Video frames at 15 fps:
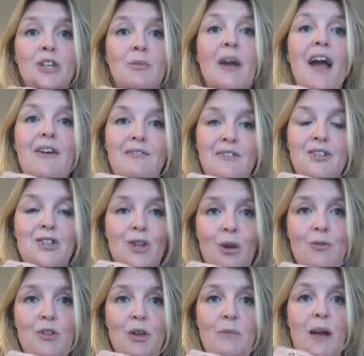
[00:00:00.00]
You have to
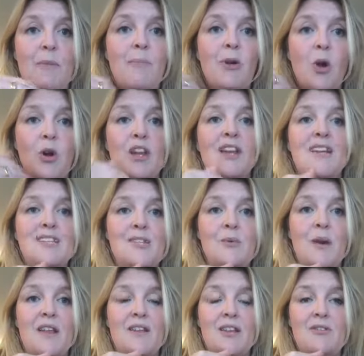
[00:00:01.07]
show them, and blogging is the
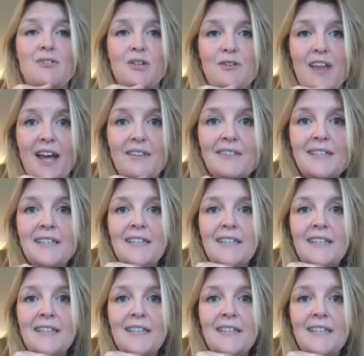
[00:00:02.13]
way that you do that.